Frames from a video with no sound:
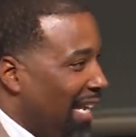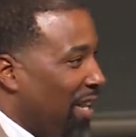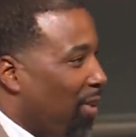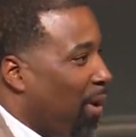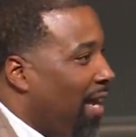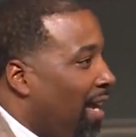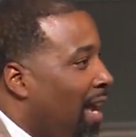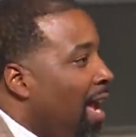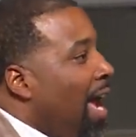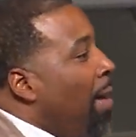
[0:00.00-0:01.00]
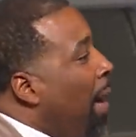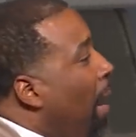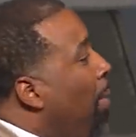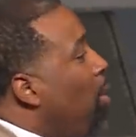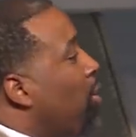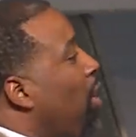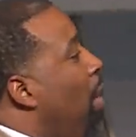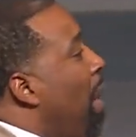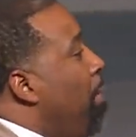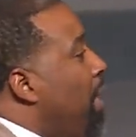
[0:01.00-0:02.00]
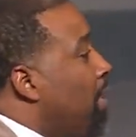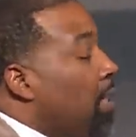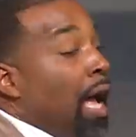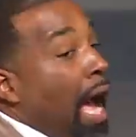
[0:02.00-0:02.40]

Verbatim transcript: Y'all quiet in here. I'm, I'm going to start my business.